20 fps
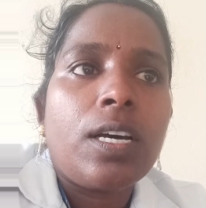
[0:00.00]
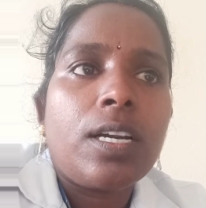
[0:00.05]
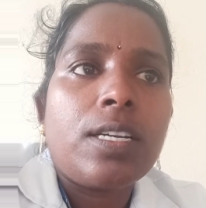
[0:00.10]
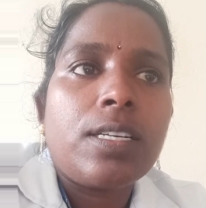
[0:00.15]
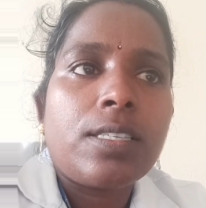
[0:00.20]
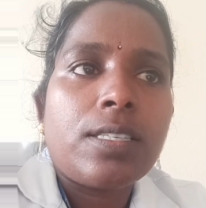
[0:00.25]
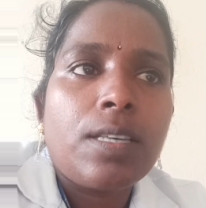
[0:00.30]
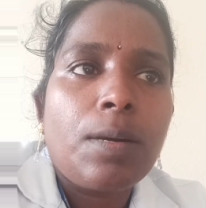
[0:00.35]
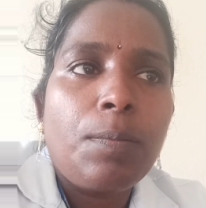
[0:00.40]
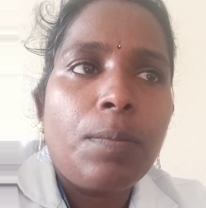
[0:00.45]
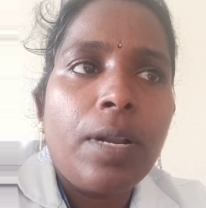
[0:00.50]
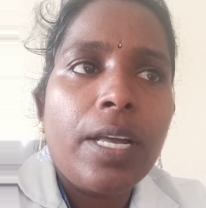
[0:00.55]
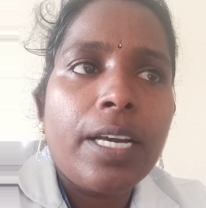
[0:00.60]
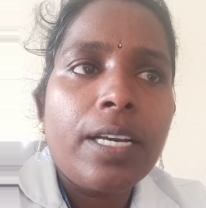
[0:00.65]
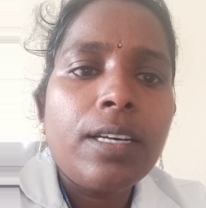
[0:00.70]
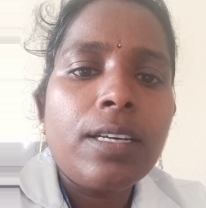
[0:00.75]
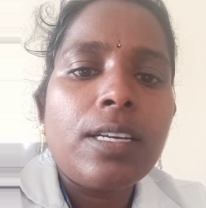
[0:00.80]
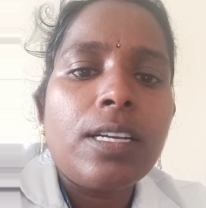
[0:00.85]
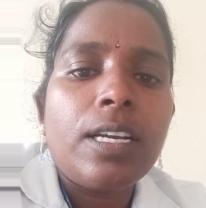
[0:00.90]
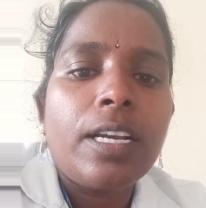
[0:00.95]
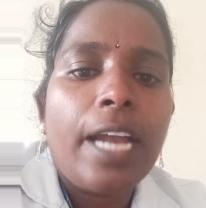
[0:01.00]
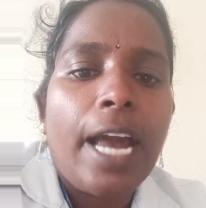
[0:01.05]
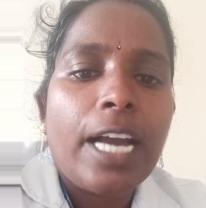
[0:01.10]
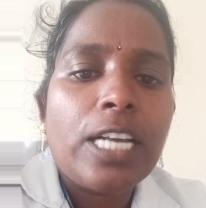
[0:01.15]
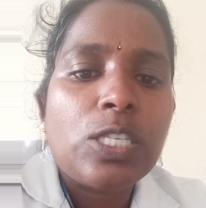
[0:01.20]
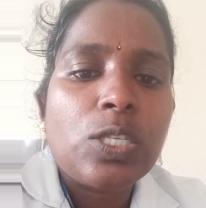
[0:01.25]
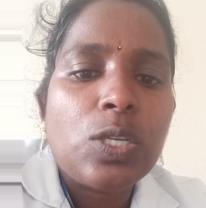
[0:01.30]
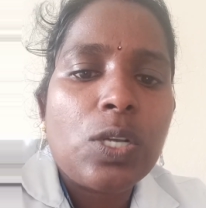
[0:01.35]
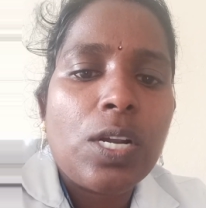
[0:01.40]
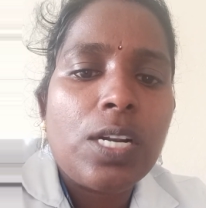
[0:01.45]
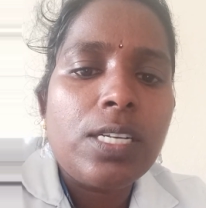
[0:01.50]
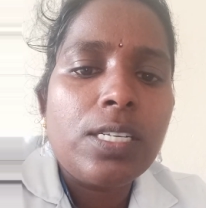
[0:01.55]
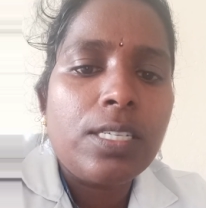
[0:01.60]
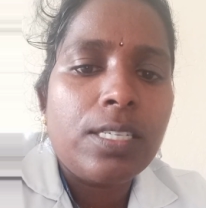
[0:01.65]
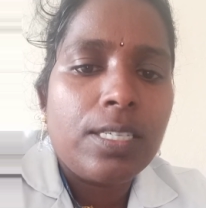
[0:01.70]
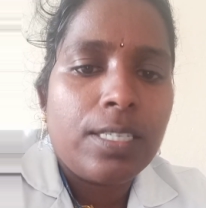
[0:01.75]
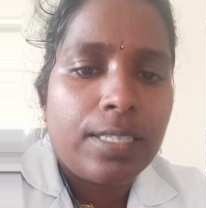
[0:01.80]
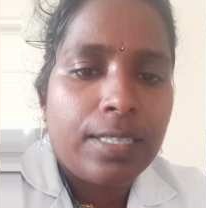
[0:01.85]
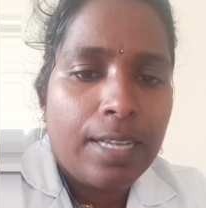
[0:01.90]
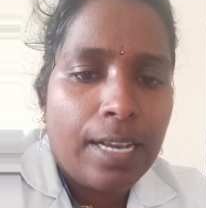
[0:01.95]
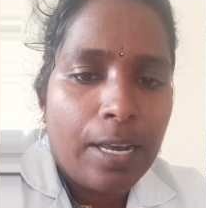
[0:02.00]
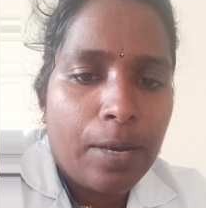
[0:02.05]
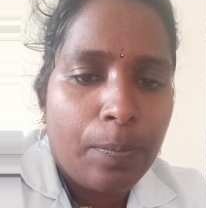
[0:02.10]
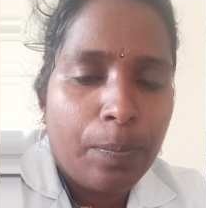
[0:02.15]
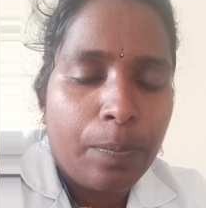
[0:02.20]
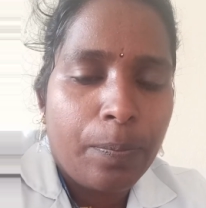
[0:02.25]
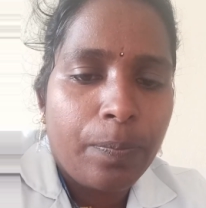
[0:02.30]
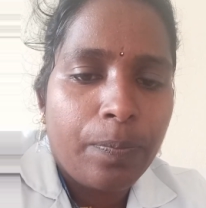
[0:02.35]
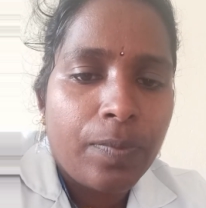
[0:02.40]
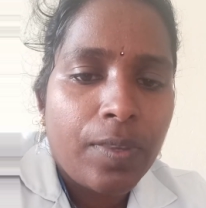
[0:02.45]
resembling natural sleep.